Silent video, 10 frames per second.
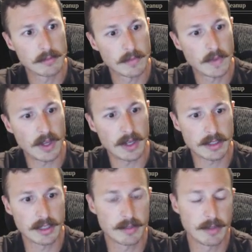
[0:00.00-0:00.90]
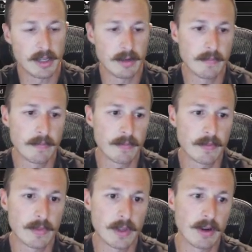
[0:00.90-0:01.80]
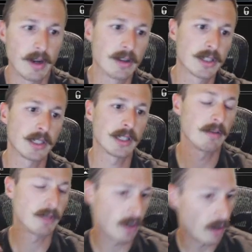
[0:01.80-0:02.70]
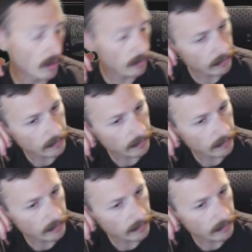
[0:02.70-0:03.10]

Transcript: Thought sees me. All right, I'll just let that resolve.